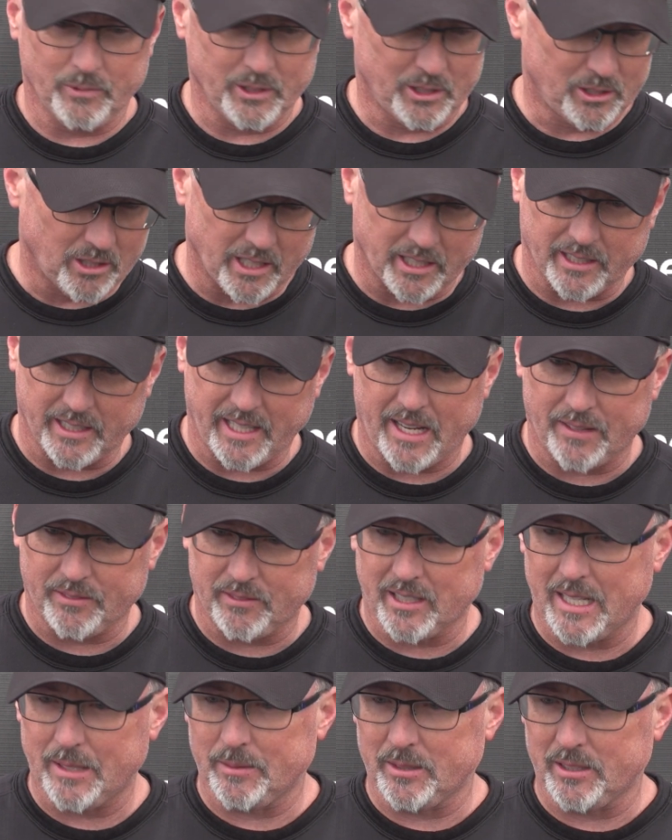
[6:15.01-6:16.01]
talk at
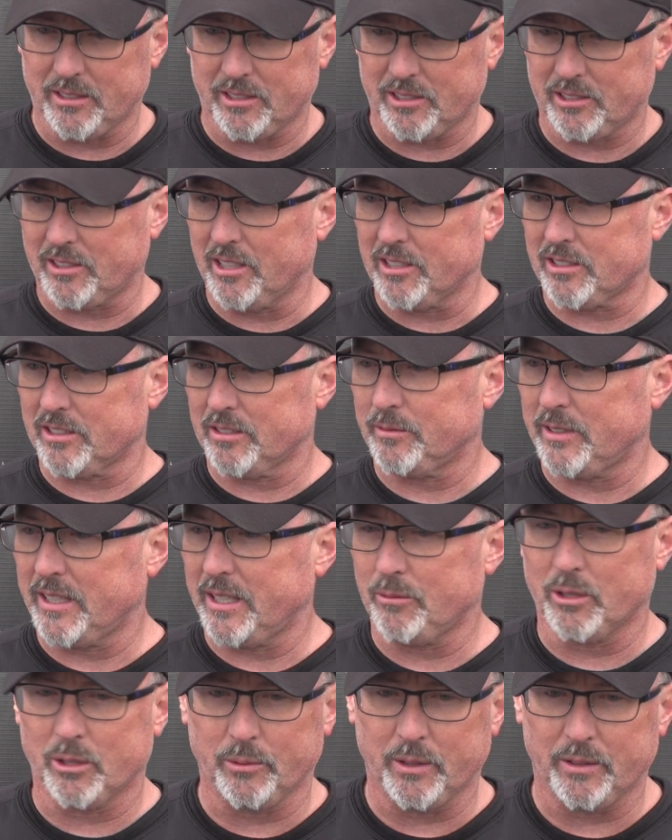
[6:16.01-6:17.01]
halftime and the discussion of,
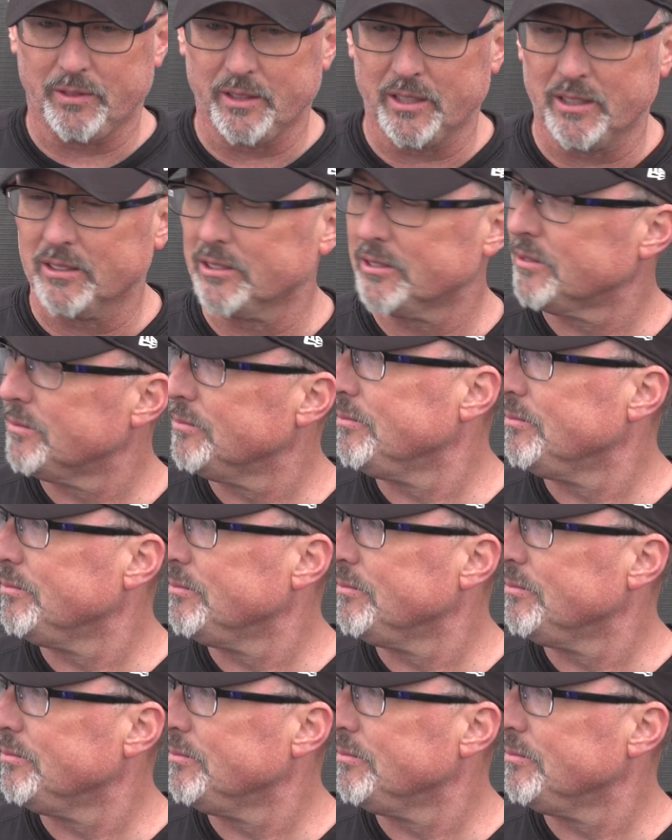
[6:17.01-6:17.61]
hey, what do we feel is